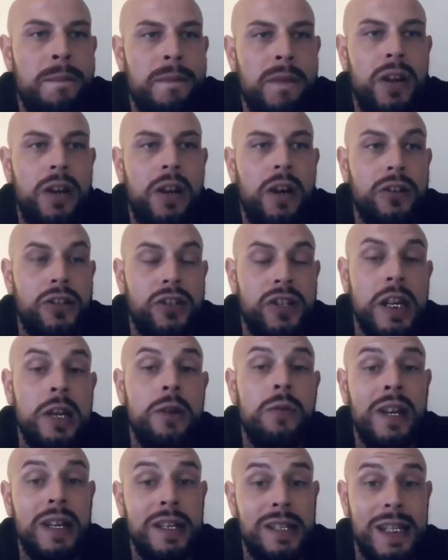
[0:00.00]
And on Sea
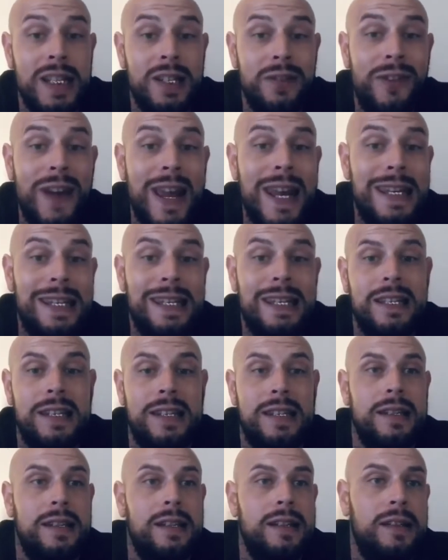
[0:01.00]
Wings, it's
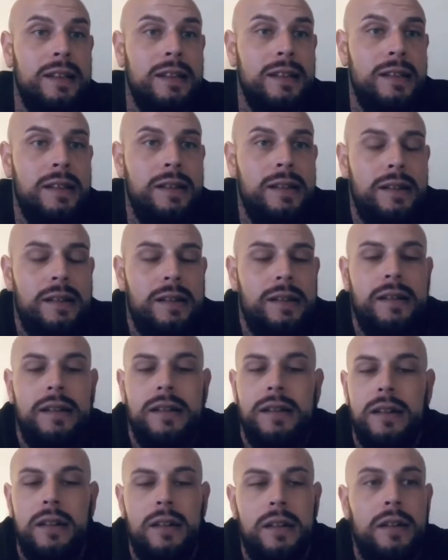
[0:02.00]
vents.
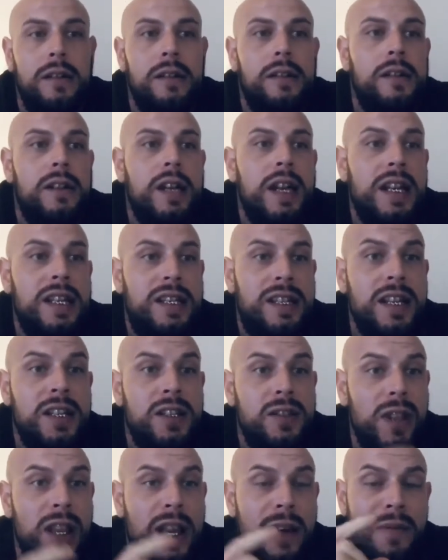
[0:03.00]
It's
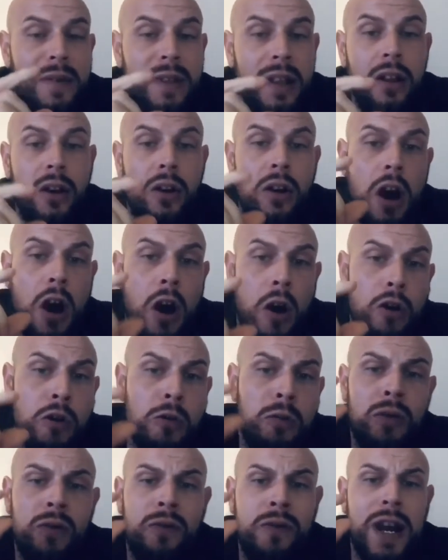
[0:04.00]
his little
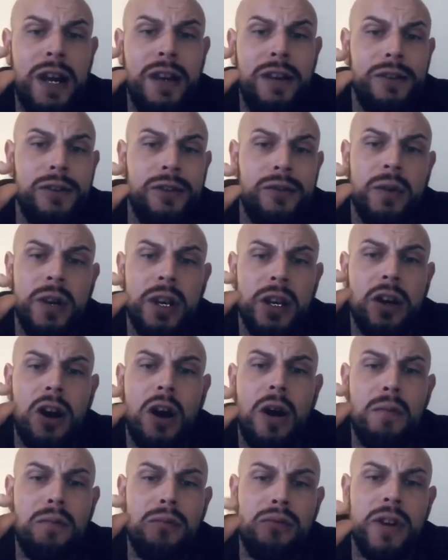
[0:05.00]
horrible vents where he
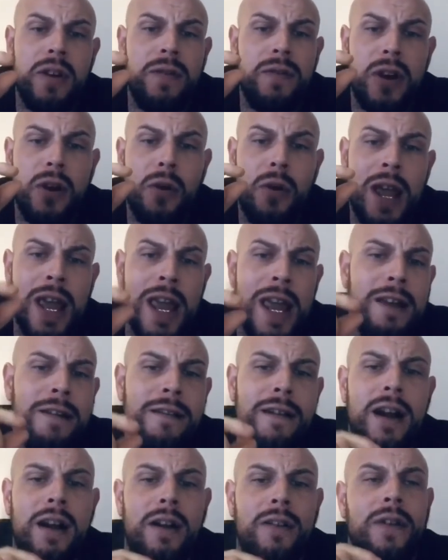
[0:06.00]
can't breathe no
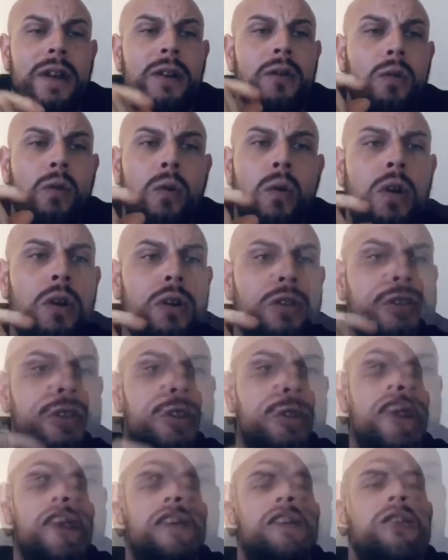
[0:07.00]
air out of it. Sea Wing
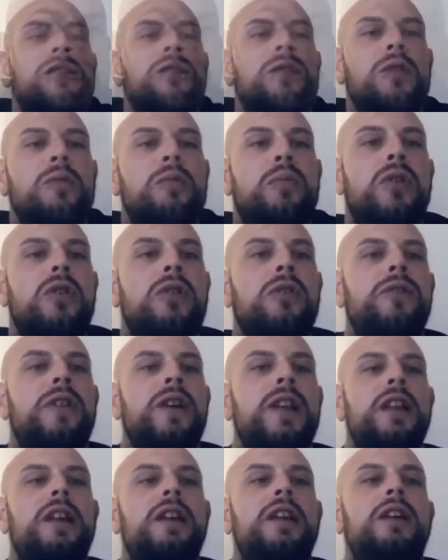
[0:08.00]
Landings for the poor
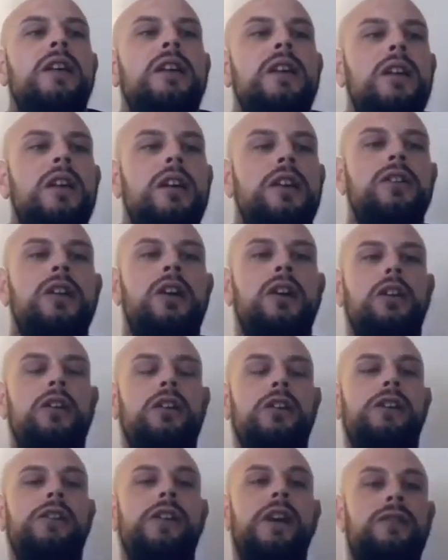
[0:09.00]
fella, not
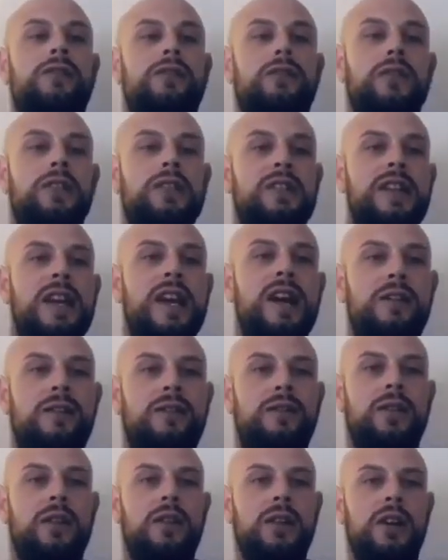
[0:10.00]
longer after his
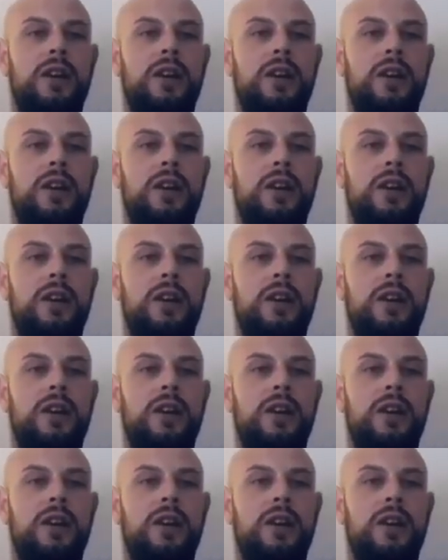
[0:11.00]
death.